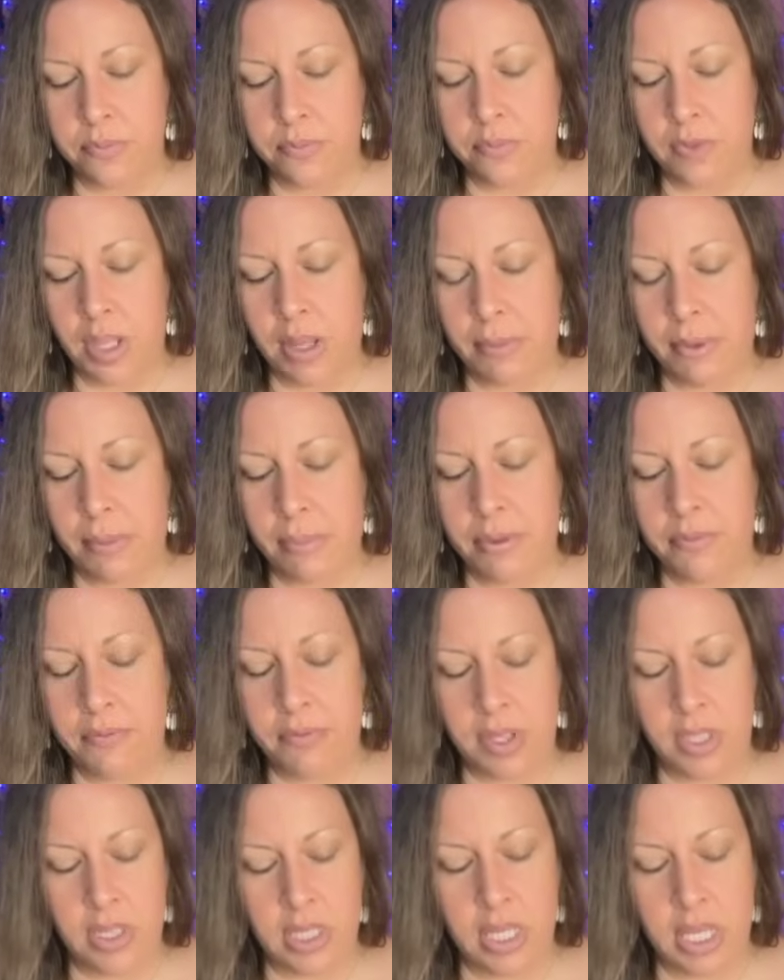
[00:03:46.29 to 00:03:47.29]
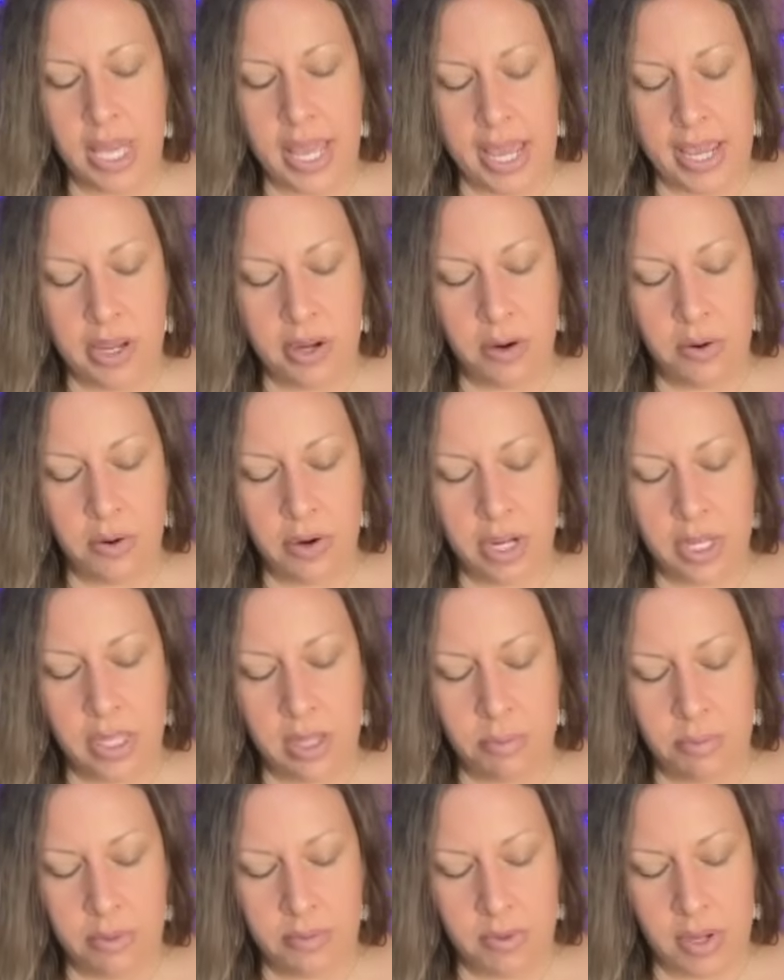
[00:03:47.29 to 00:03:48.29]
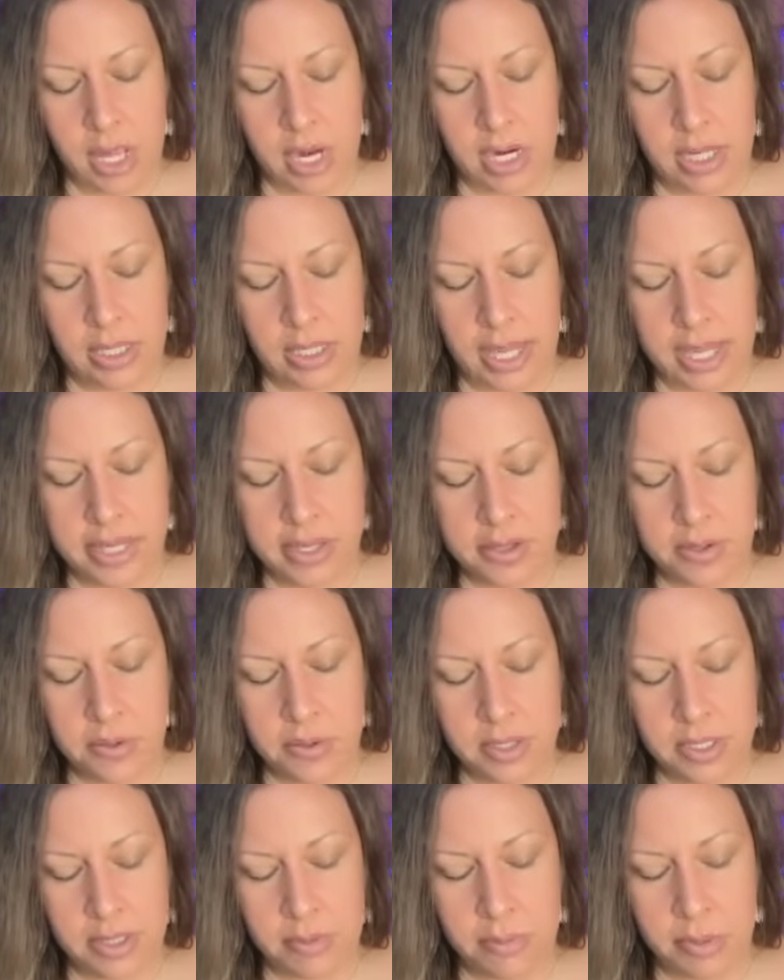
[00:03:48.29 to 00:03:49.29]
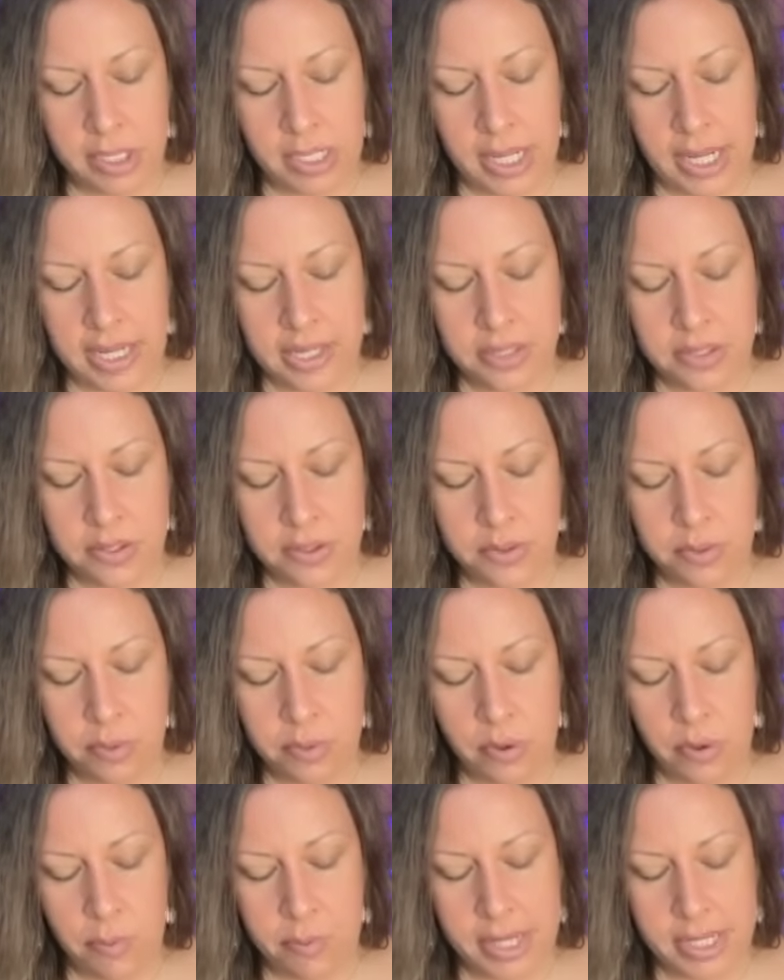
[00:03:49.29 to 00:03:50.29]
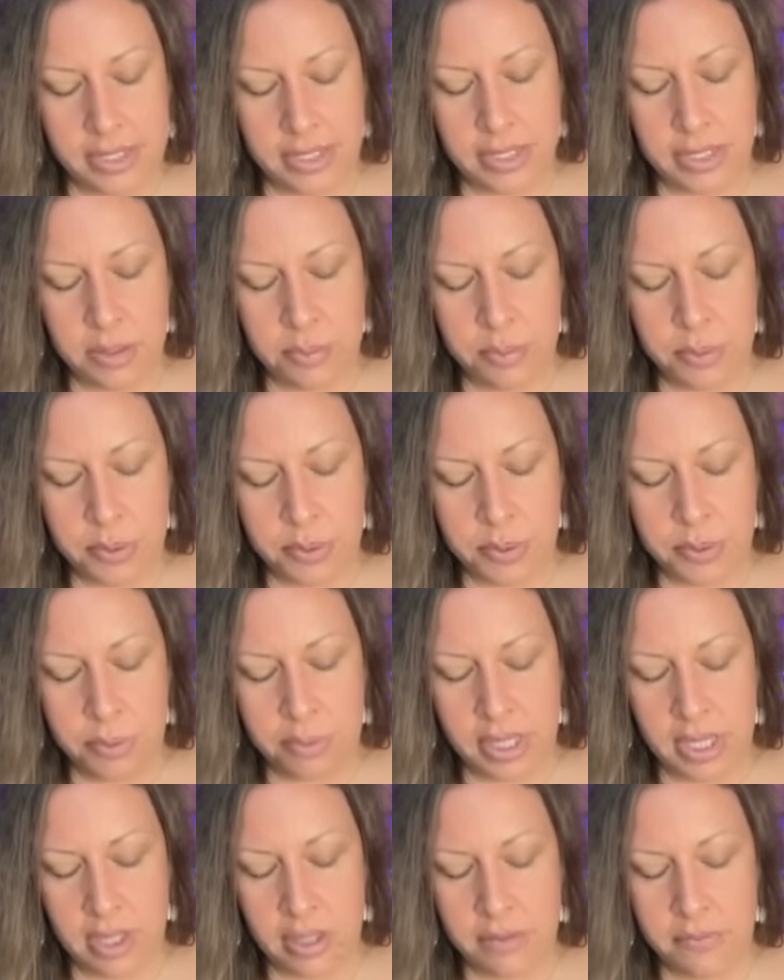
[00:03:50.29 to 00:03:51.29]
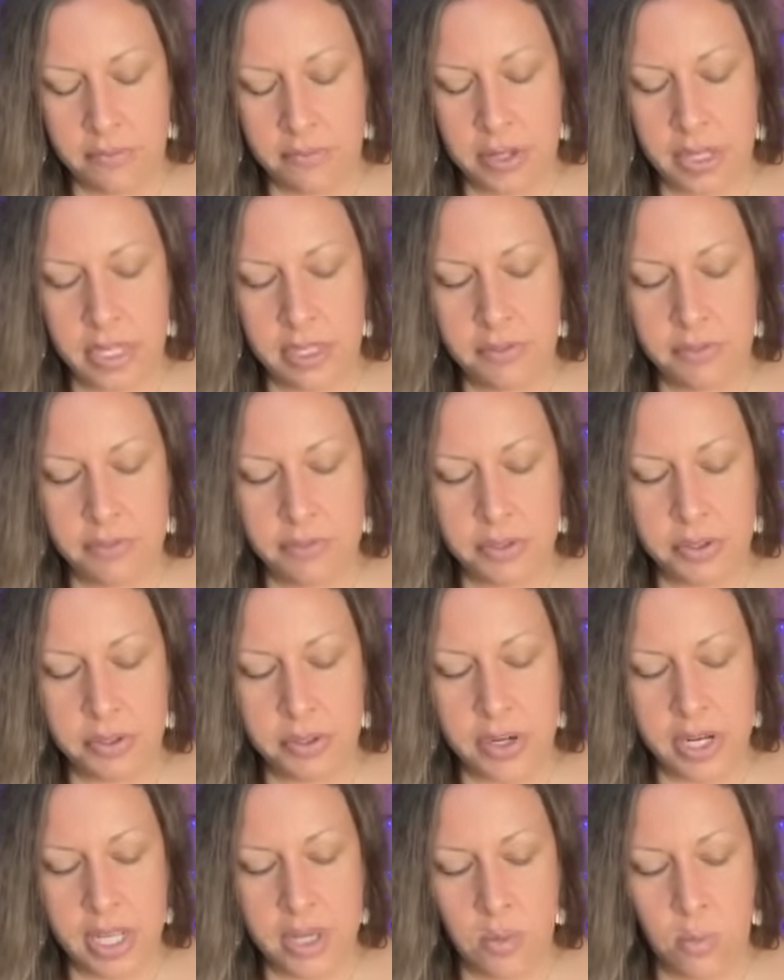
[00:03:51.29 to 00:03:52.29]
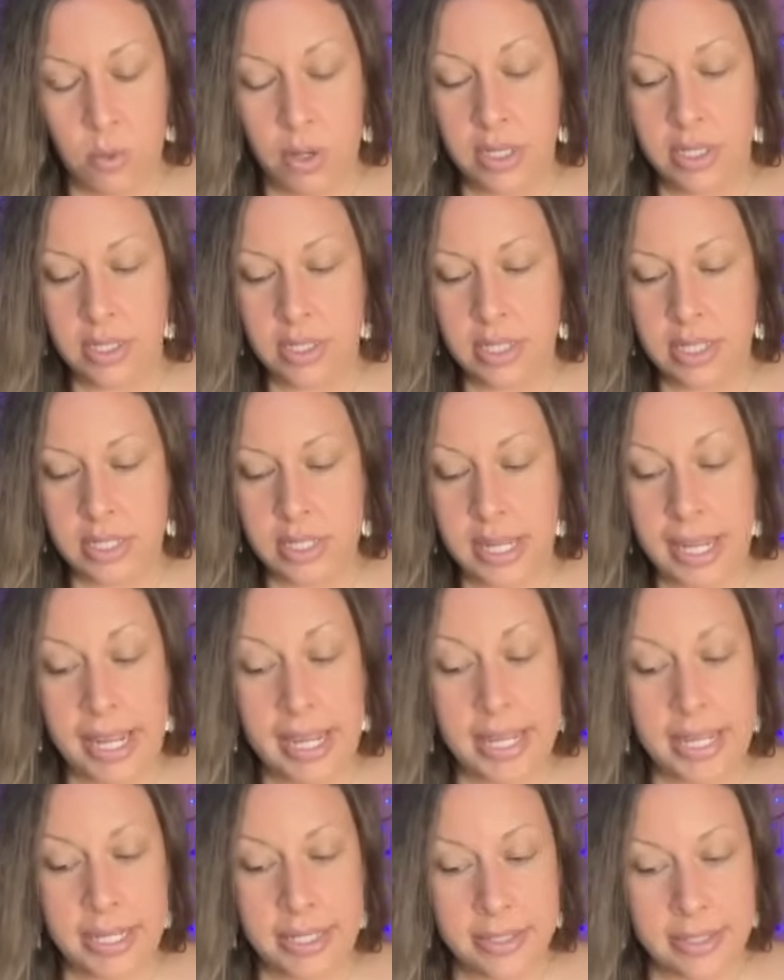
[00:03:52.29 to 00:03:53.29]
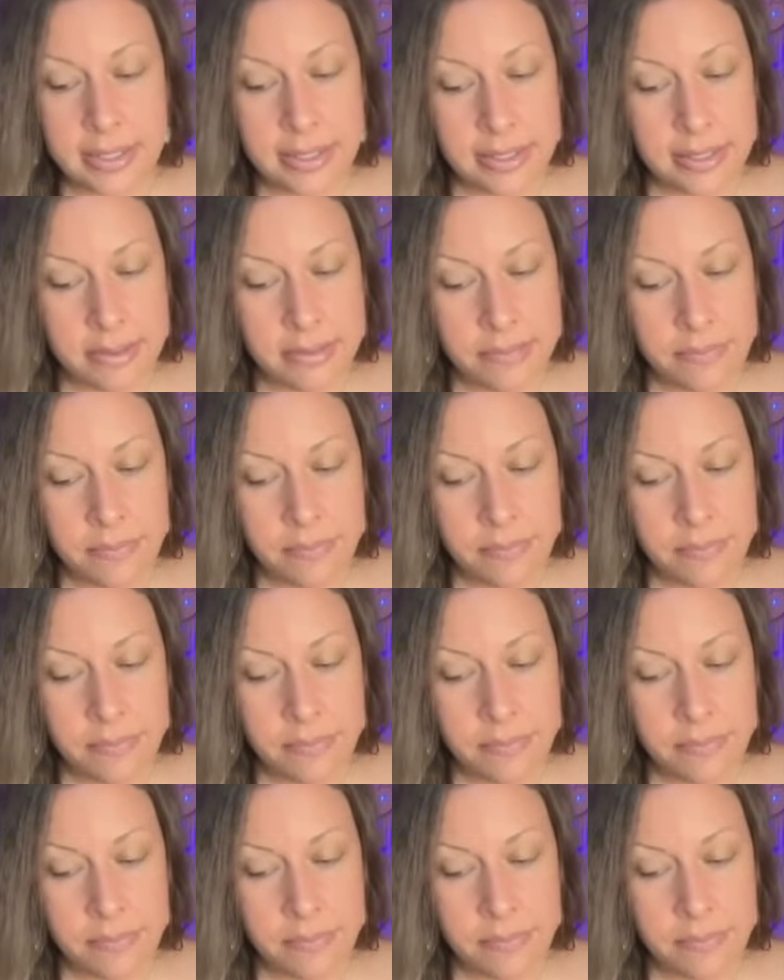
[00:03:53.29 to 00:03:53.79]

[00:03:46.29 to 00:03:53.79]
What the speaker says: They may be feeling angry. And then we've got I like you, someone likes you, romance is blooming, fun, flirting, want to date.